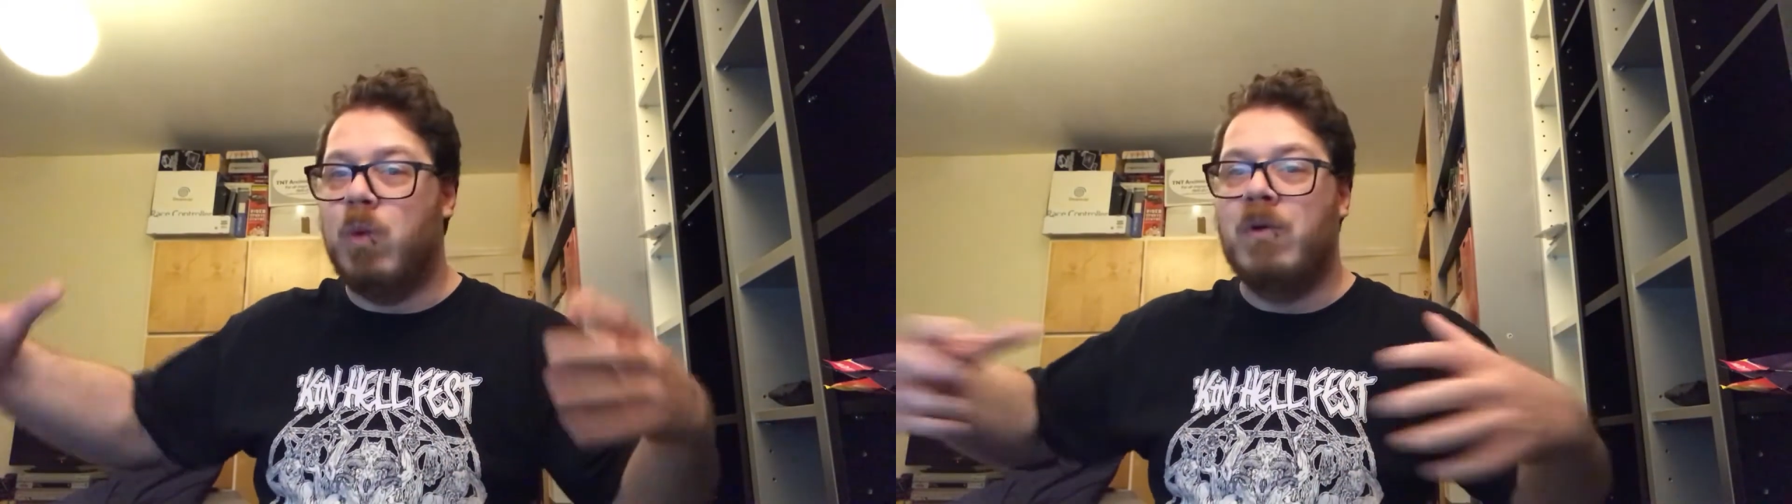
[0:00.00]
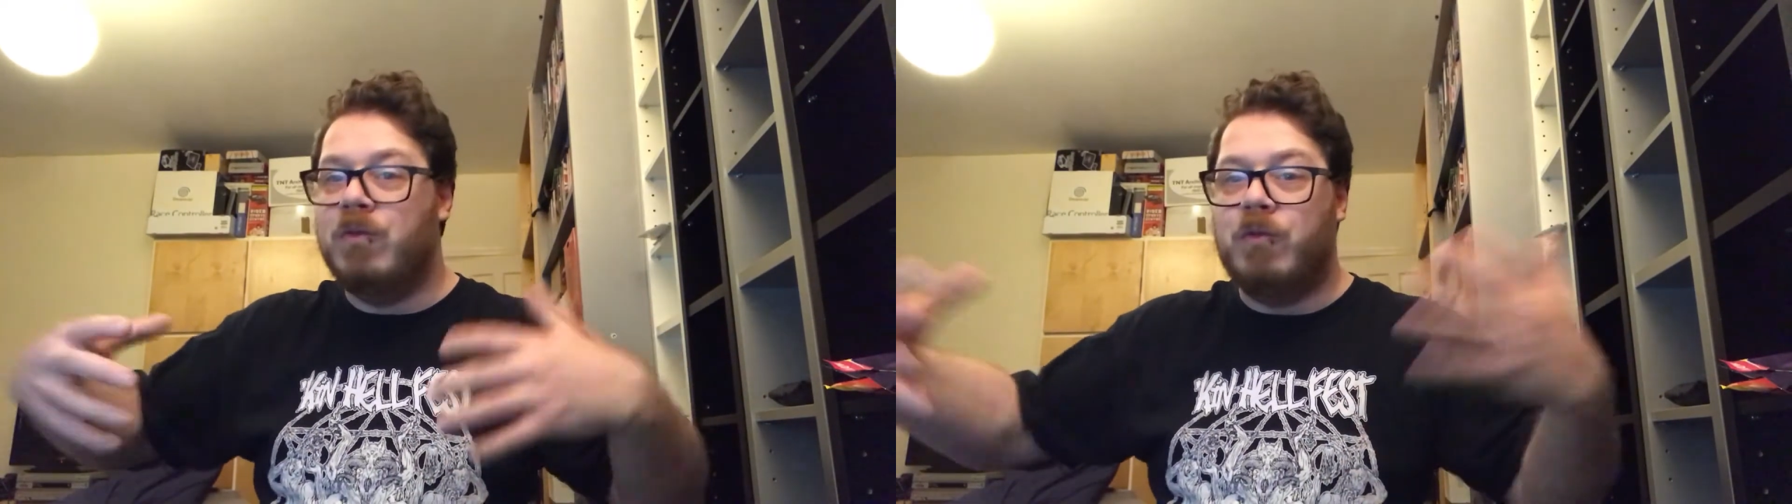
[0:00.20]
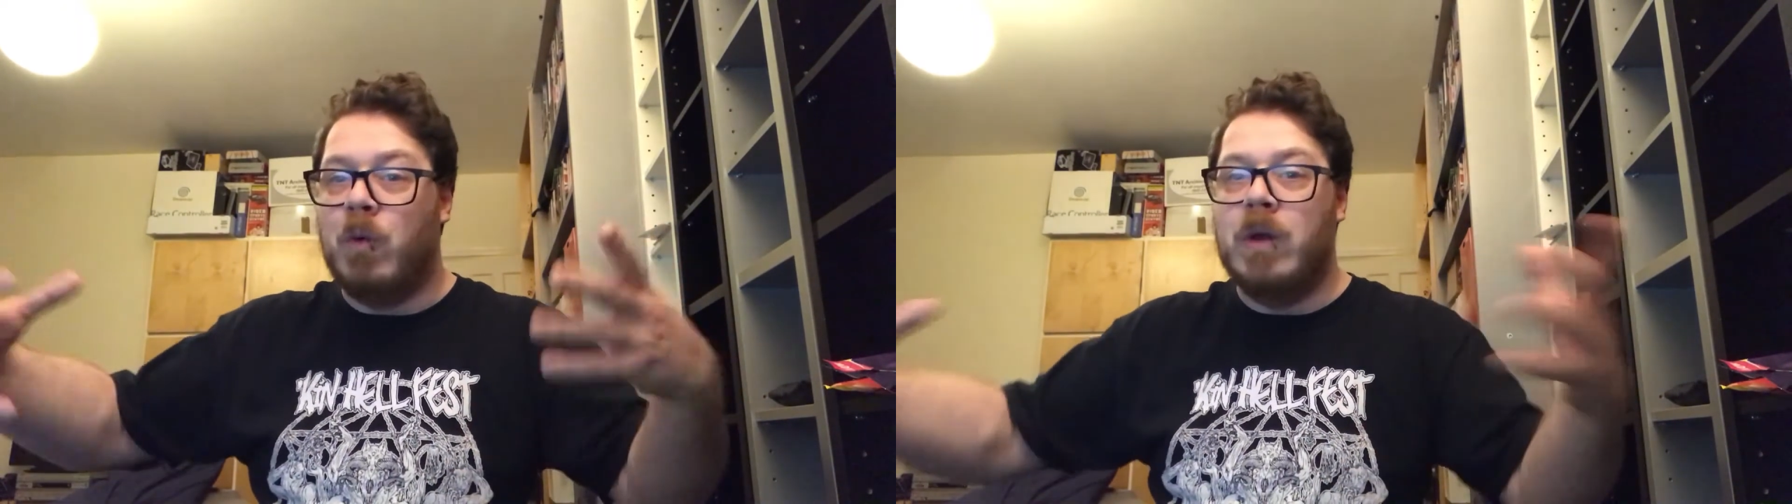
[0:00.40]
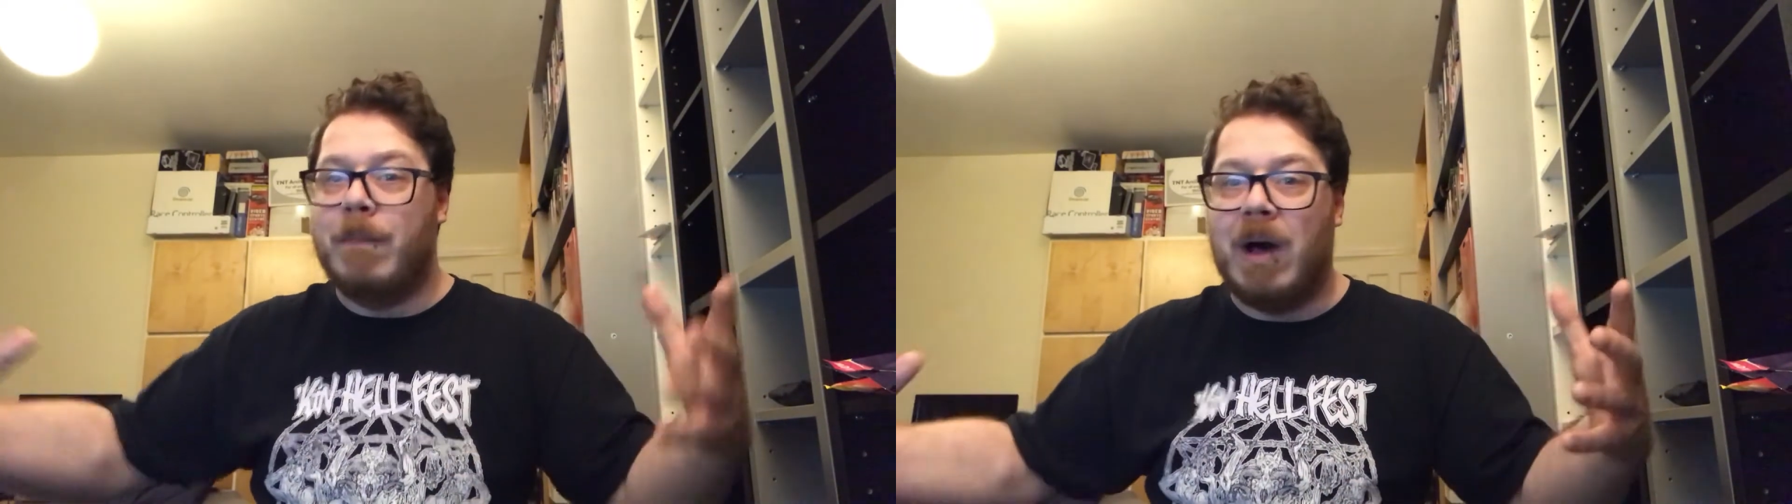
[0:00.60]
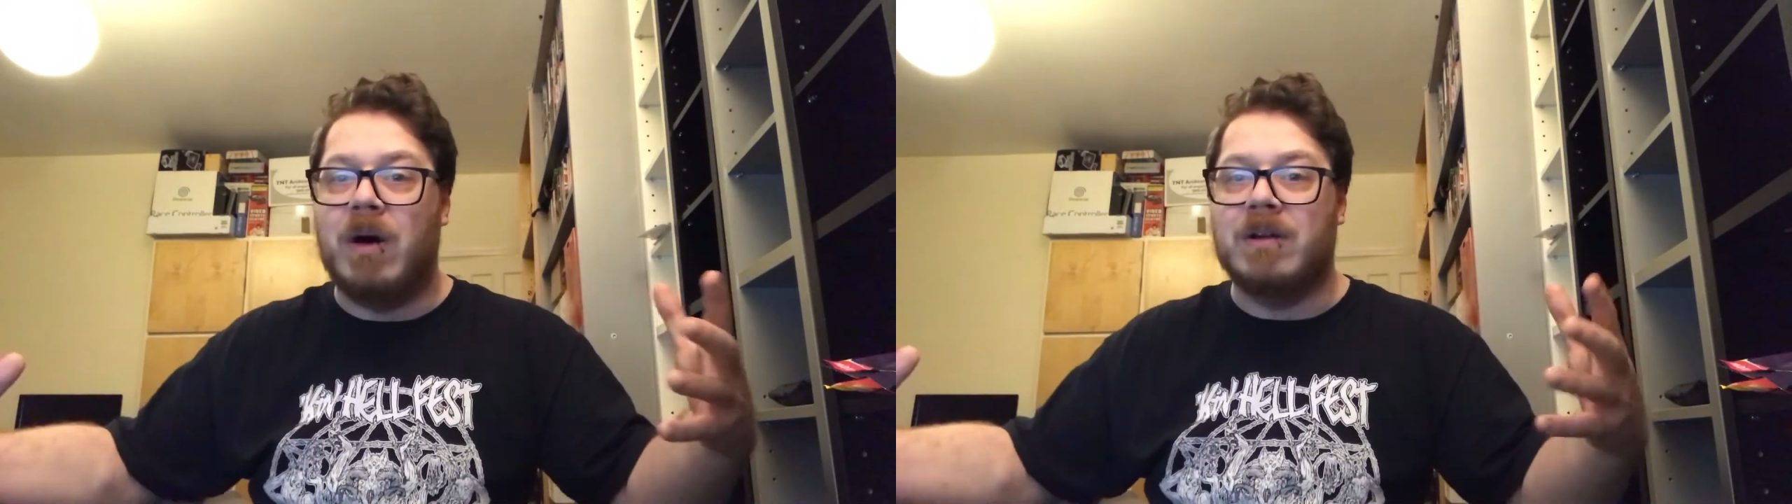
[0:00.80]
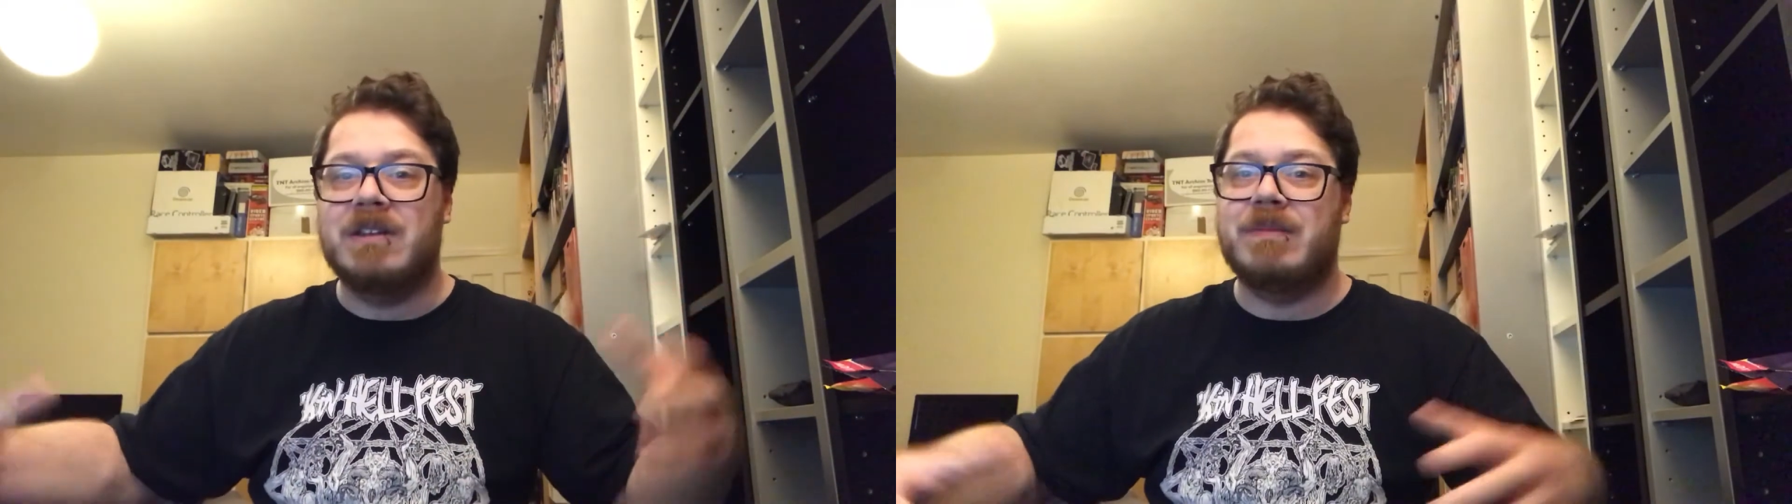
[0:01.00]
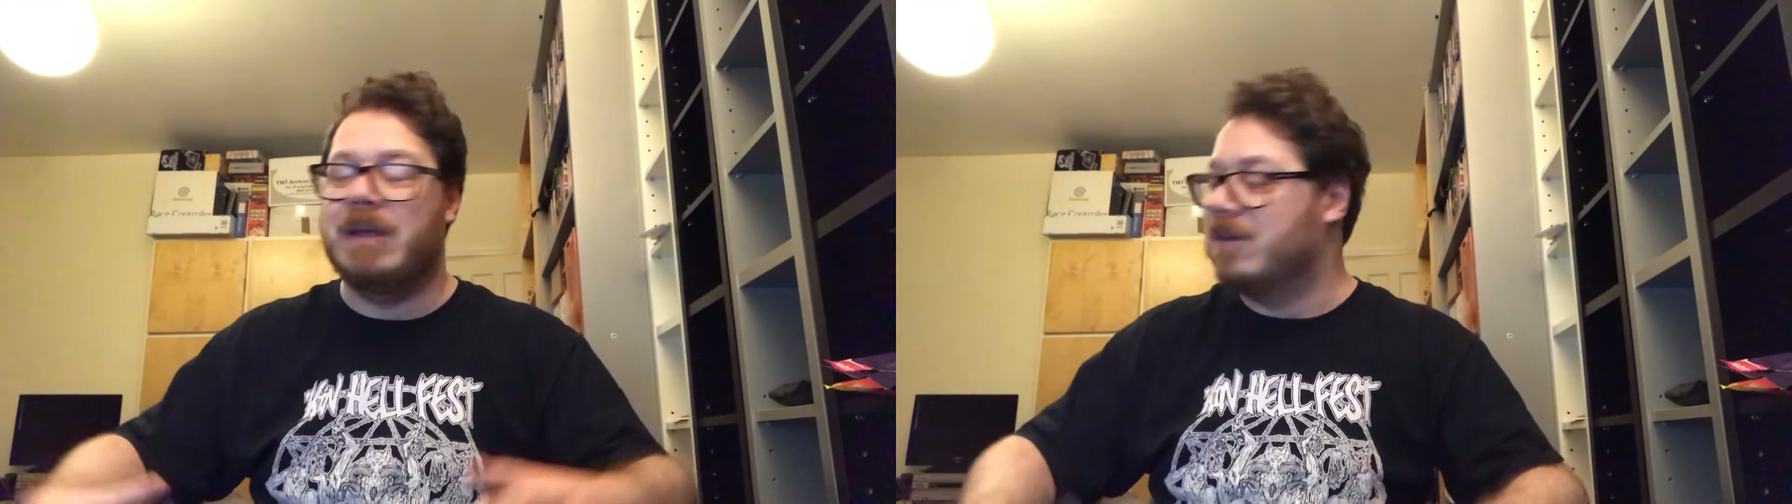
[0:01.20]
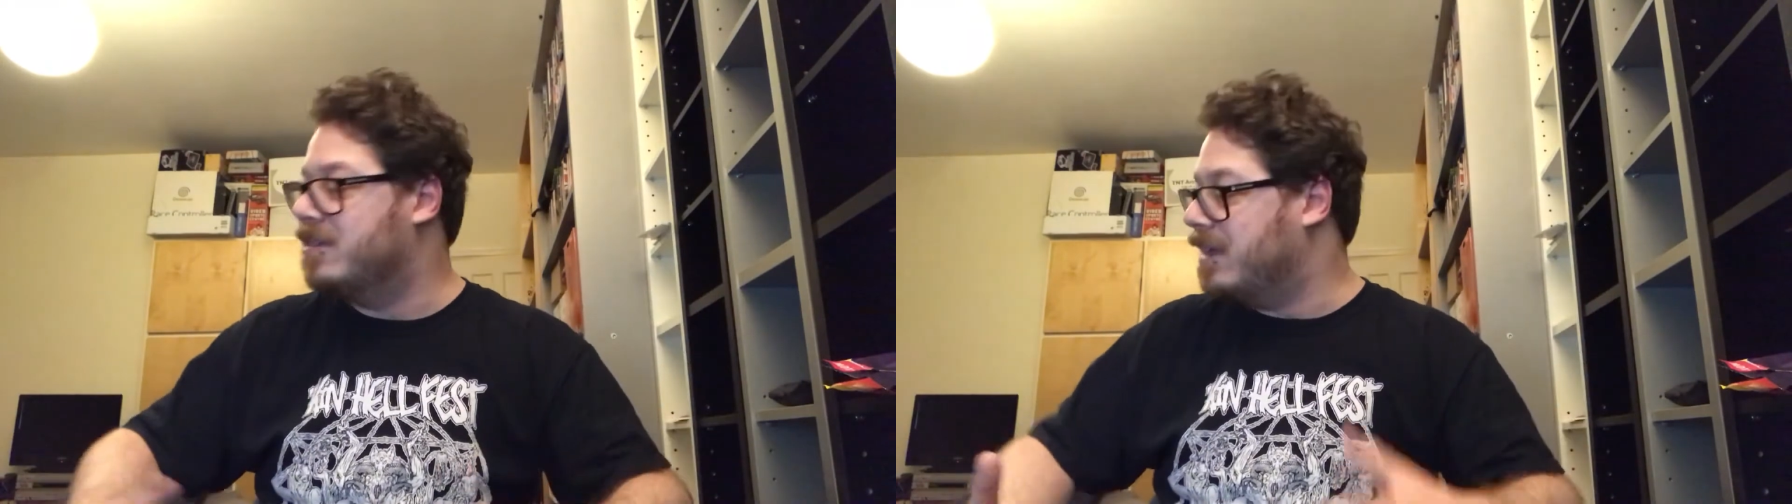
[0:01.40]
won't fall apart,
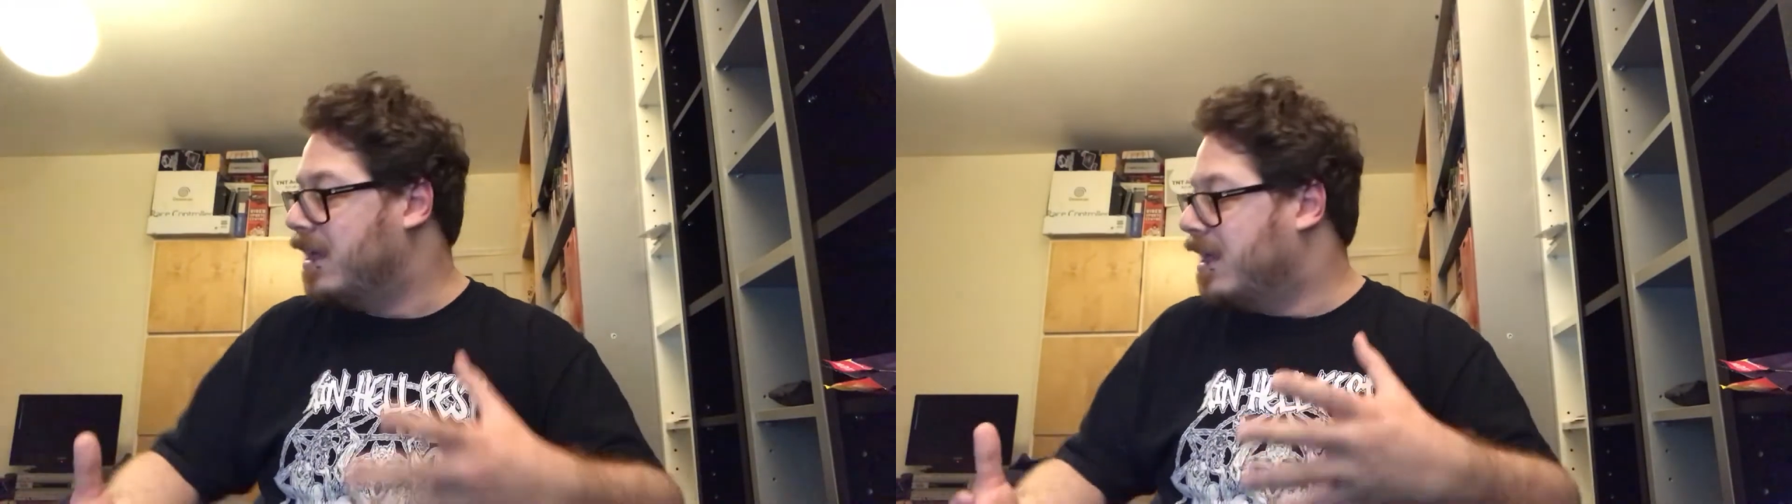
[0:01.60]
because